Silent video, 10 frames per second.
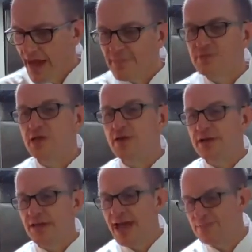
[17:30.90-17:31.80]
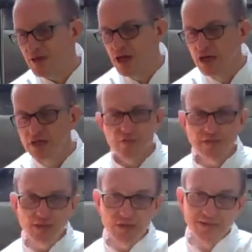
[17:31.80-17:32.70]
Absolutely. So
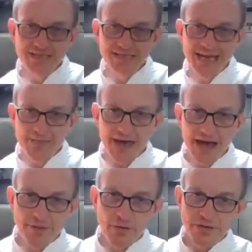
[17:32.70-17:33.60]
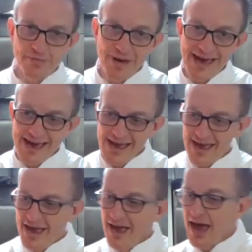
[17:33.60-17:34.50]
obviously you can sub the apple with
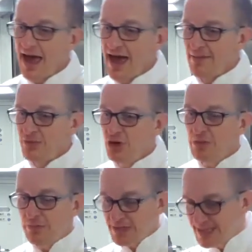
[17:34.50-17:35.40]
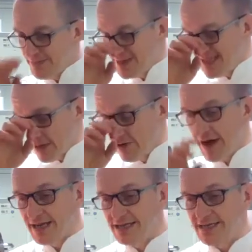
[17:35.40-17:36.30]
pear. You could put some
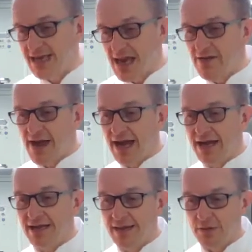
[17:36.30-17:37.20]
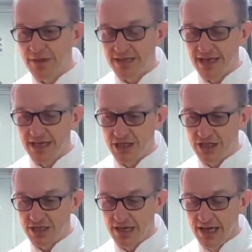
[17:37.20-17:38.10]
grated celeriac in there, that would be
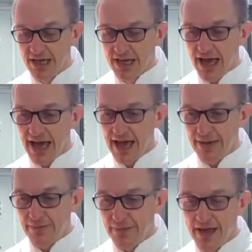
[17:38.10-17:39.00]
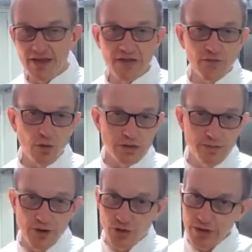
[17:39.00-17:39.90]
delicious. And then of course
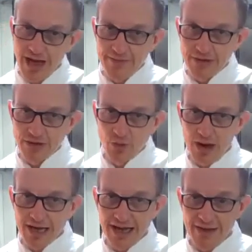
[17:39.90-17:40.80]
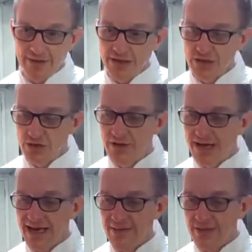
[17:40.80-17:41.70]
both your cabbages, white cabbage,
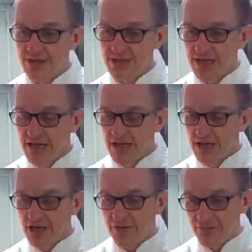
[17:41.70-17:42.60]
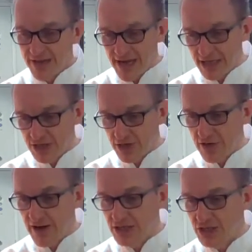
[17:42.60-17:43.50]
red cabbage, you know, for that extra
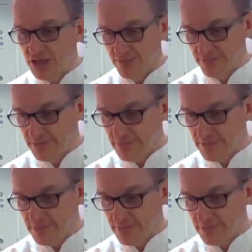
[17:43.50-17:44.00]
crunch.